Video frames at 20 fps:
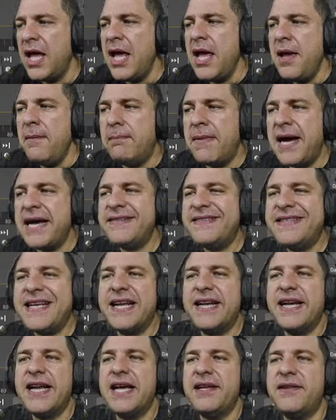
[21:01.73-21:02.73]
My
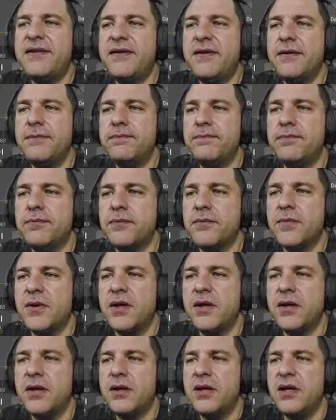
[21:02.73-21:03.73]
sunlight,
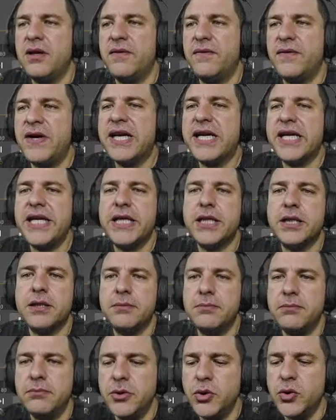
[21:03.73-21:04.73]
if I click
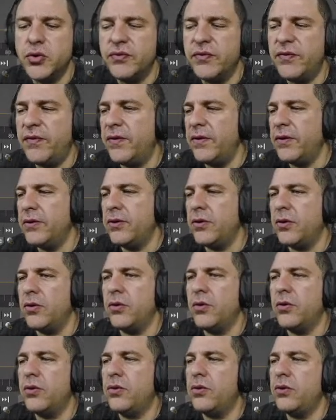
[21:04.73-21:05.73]
move,
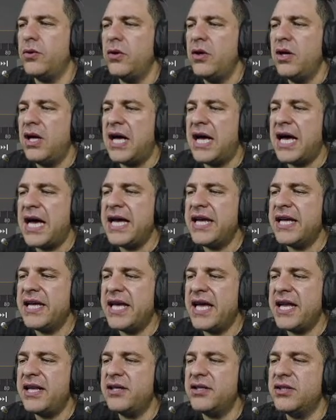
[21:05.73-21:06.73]
or I
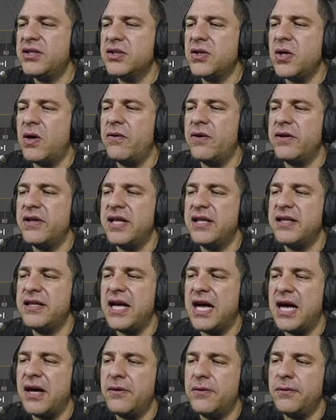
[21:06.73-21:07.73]
can discover that
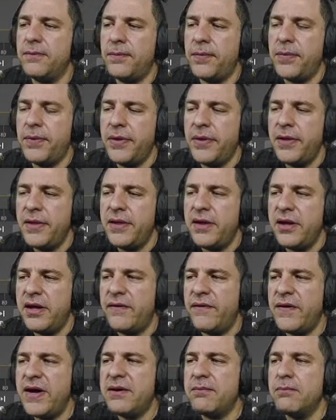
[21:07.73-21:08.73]
now, if
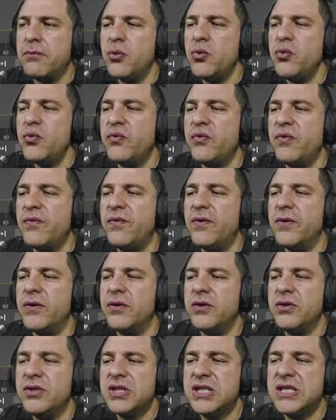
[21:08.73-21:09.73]
I move
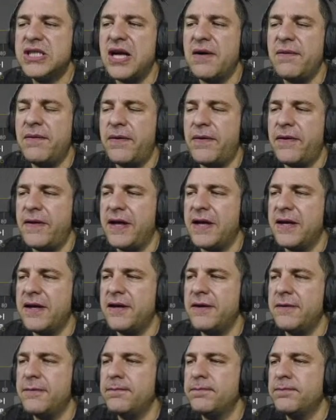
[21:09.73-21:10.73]

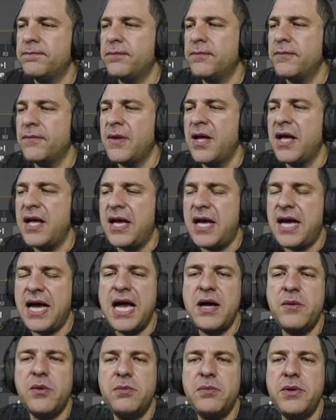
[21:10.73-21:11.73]
something, I
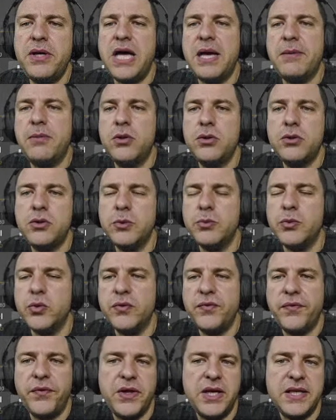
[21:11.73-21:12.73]
will be able to
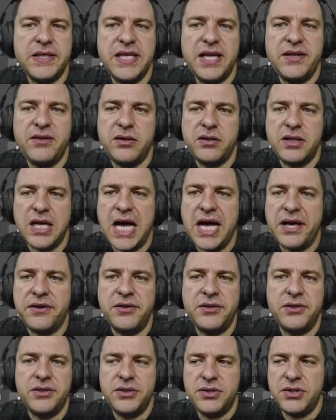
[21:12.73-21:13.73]
move this
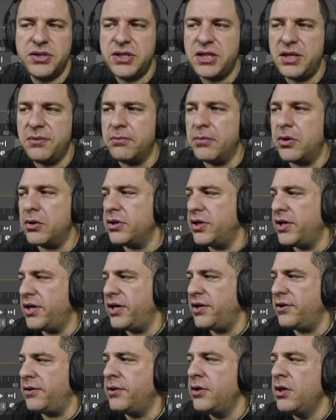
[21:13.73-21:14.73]
entire symbol
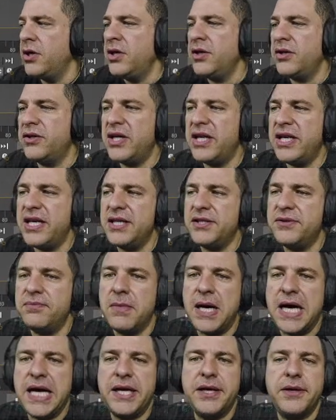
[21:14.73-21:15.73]
here, that is
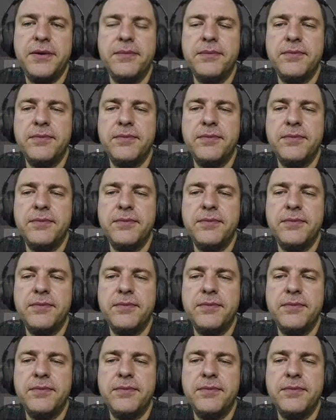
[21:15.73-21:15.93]
my